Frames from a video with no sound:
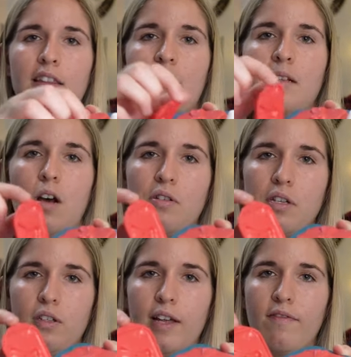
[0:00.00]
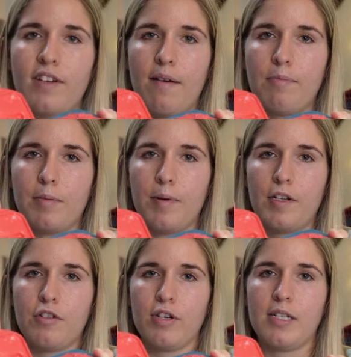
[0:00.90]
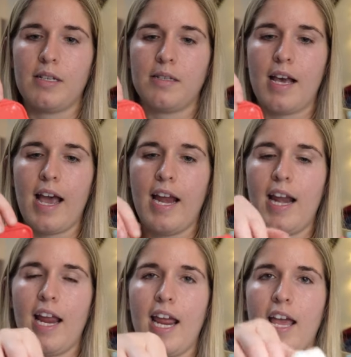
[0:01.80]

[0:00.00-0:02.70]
These also lift up to put treats inside,